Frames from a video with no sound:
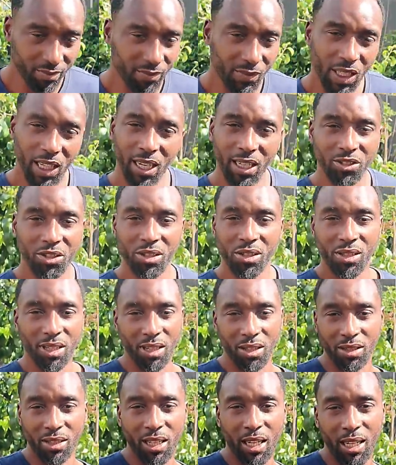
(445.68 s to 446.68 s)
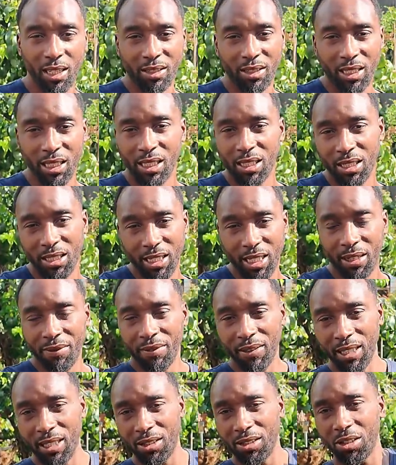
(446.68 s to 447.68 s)
yeah, I just don't. This is
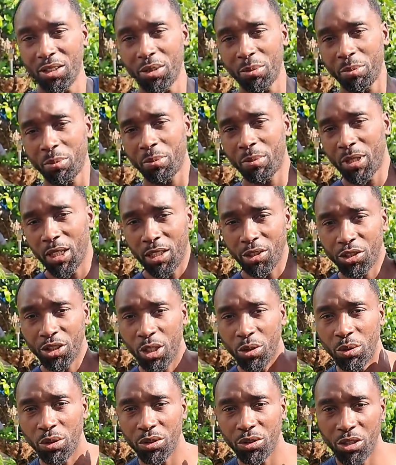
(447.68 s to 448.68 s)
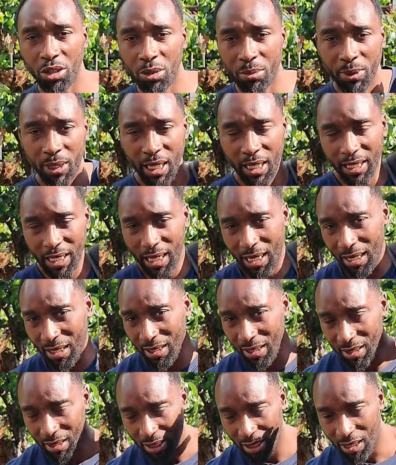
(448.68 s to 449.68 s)
definitely just a shoulder job like that
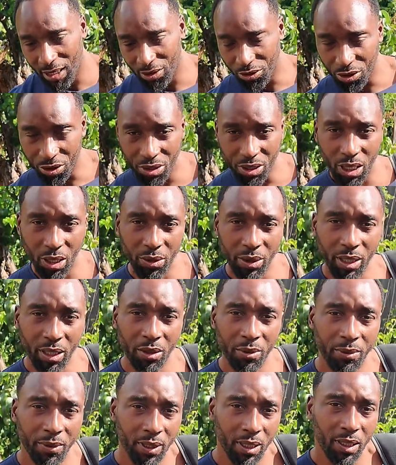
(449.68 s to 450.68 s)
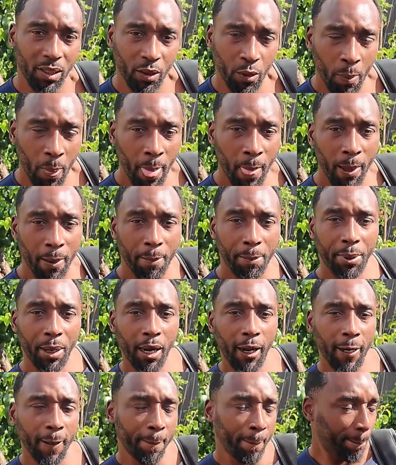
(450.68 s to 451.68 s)
and just going over.
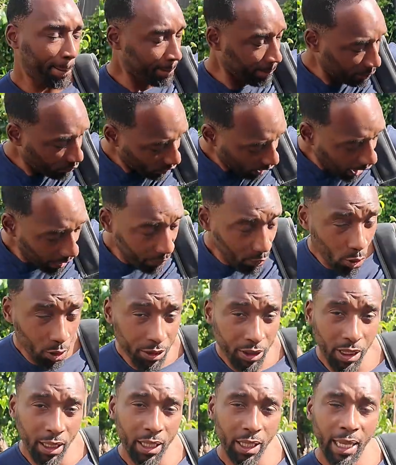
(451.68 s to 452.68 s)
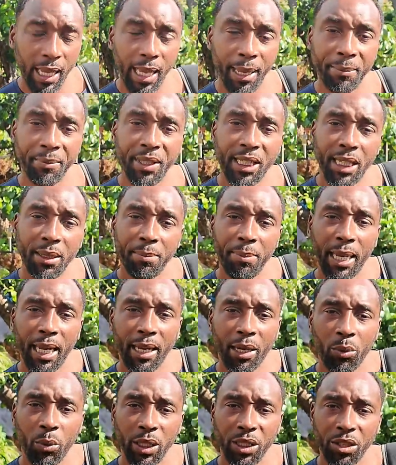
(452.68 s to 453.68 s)
But I've got the MD
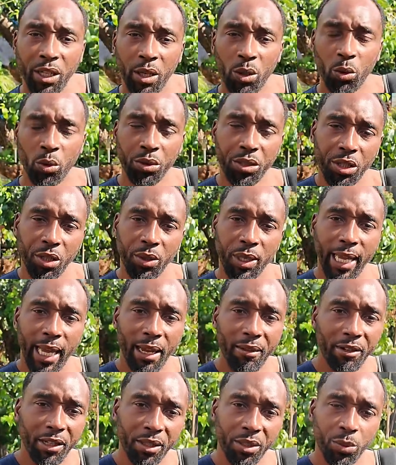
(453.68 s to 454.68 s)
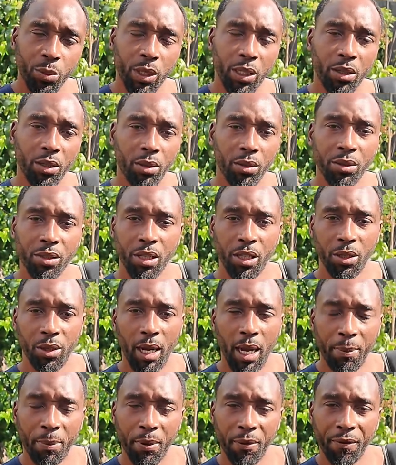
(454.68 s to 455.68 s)
bag, which I also carry as well. So
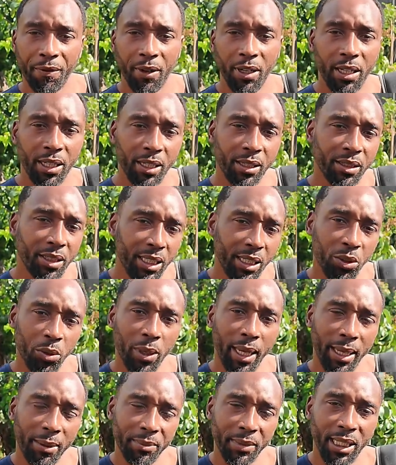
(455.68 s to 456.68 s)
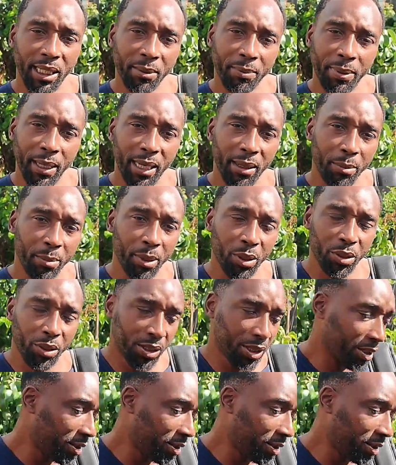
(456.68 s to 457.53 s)
I prefer the little MD bag because